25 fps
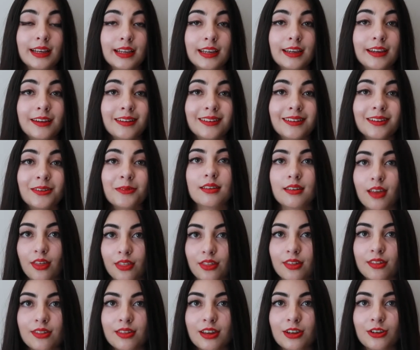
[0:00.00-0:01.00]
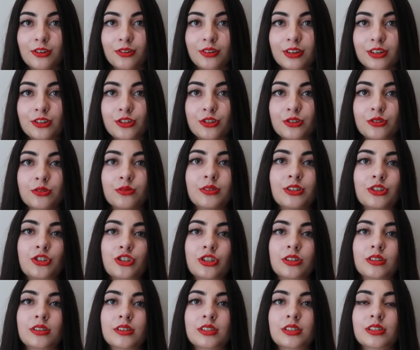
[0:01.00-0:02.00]
clean, another thing you can do is
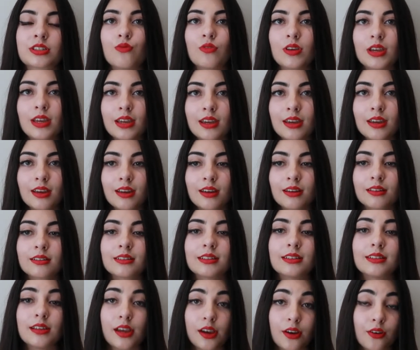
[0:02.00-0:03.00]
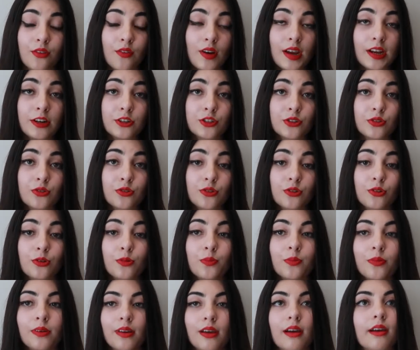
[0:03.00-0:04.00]
just redecorate your
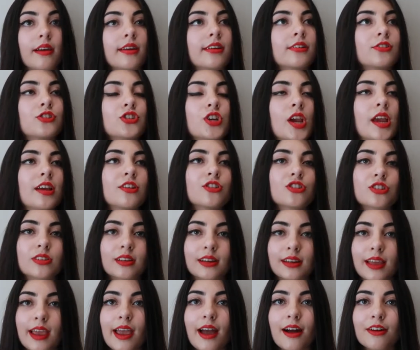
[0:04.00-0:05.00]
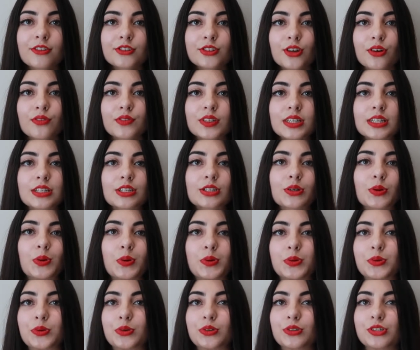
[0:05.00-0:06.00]
room, like change the layout of it
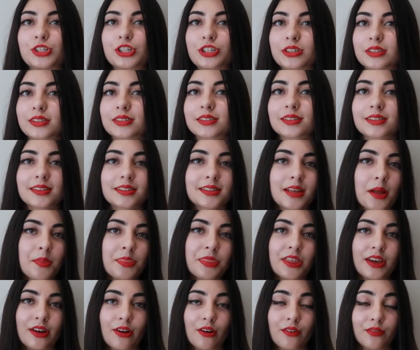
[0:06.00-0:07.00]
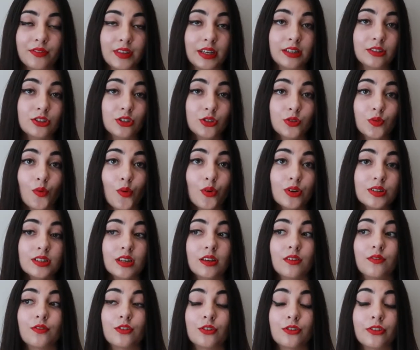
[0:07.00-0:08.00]
or just something of that sort
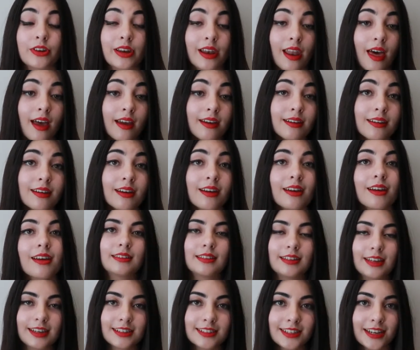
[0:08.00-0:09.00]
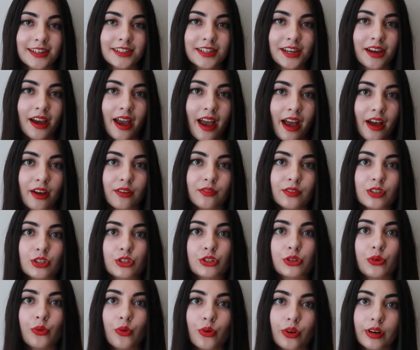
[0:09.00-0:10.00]
if you'd like. The next idea I have
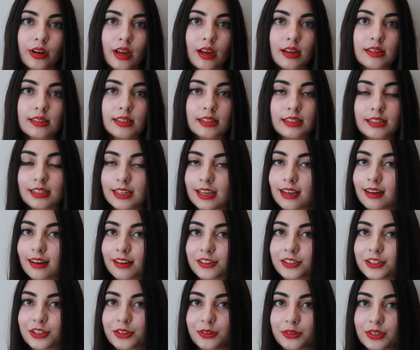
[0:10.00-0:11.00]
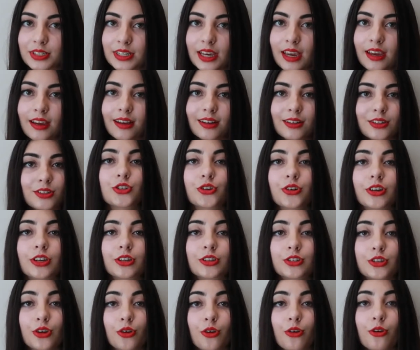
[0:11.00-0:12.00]
is to organize and declutter your tech.
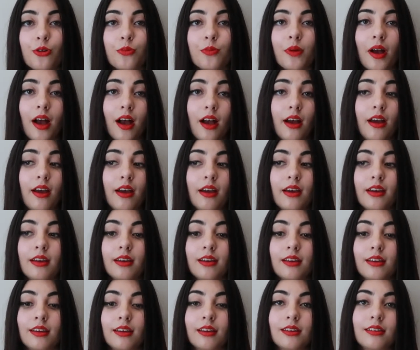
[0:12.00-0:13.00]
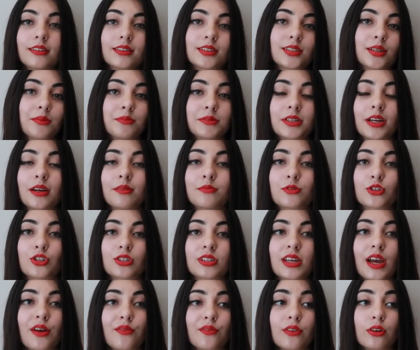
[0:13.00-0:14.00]
During term, I sometimes
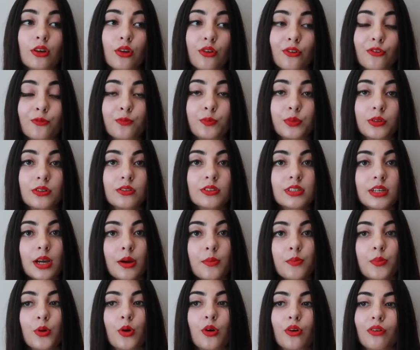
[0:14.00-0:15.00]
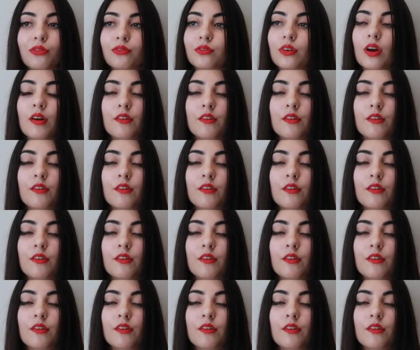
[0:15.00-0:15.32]
just have a lot of buildup of